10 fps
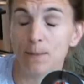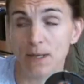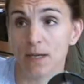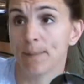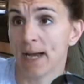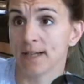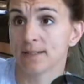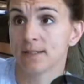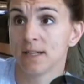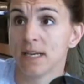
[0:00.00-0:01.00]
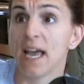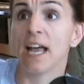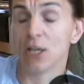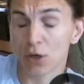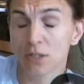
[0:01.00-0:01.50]
and being a pest.
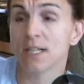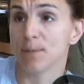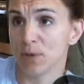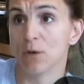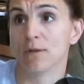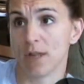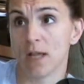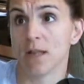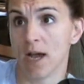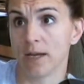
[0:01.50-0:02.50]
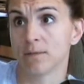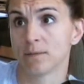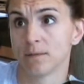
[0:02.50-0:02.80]
And you're stepping over that line.